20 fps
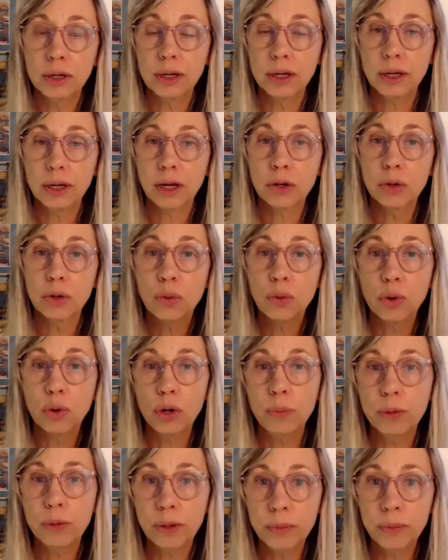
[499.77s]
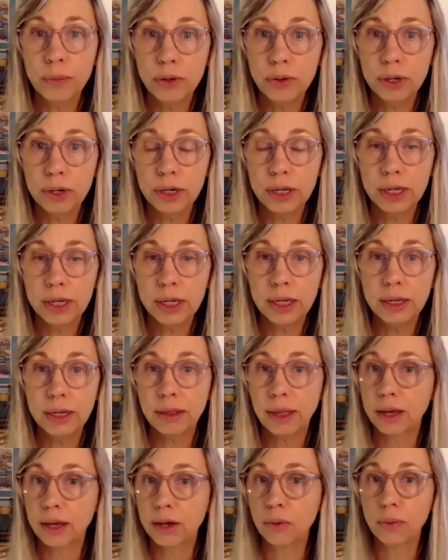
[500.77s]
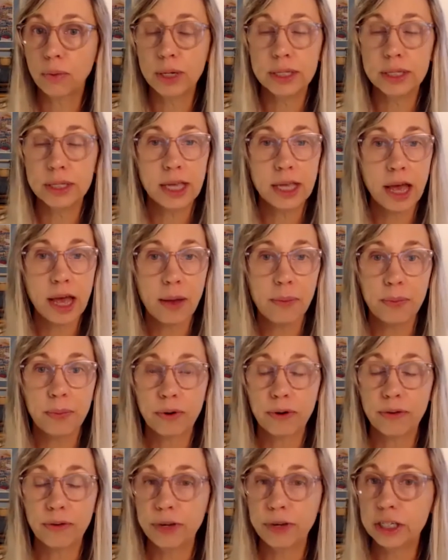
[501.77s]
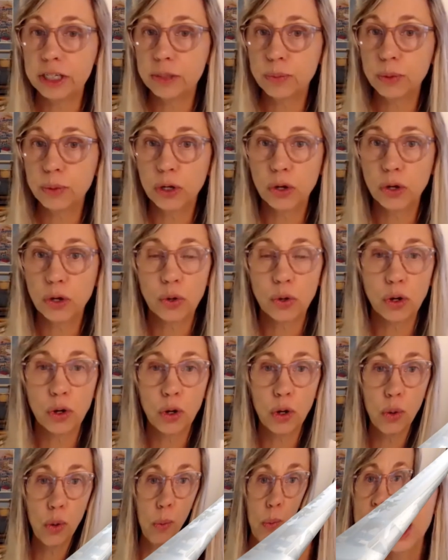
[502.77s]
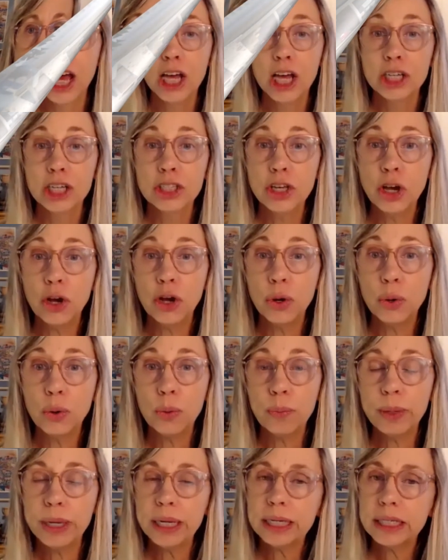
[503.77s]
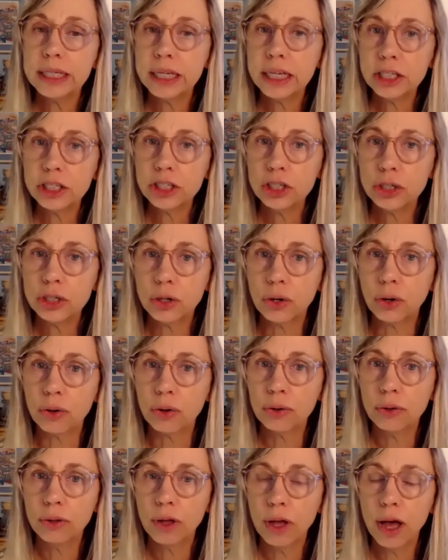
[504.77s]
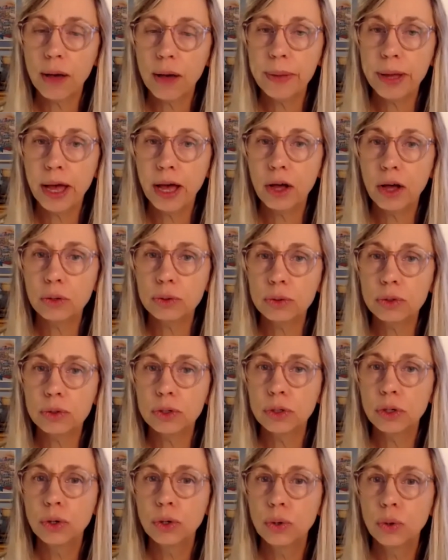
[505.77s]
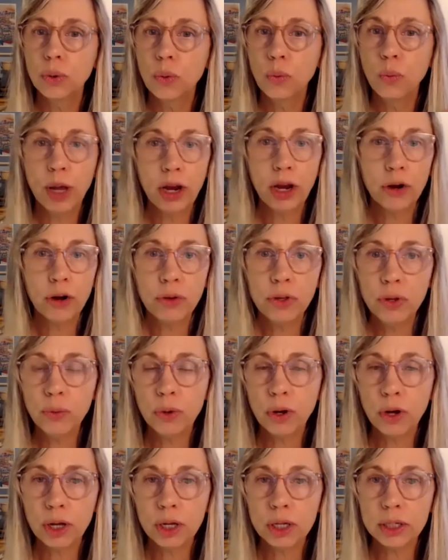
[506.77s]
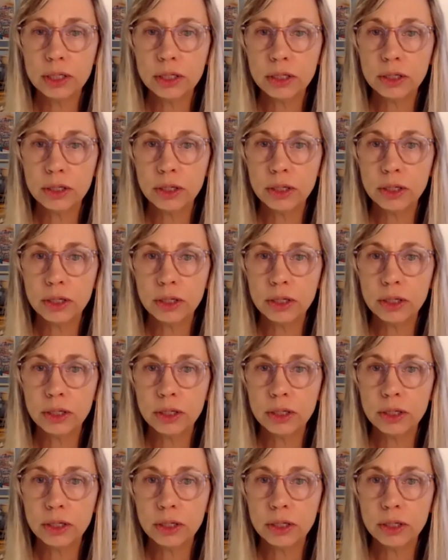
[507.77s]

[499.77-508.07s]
a group community like a WhatsApp or a Facebook group. So be intentional about where you want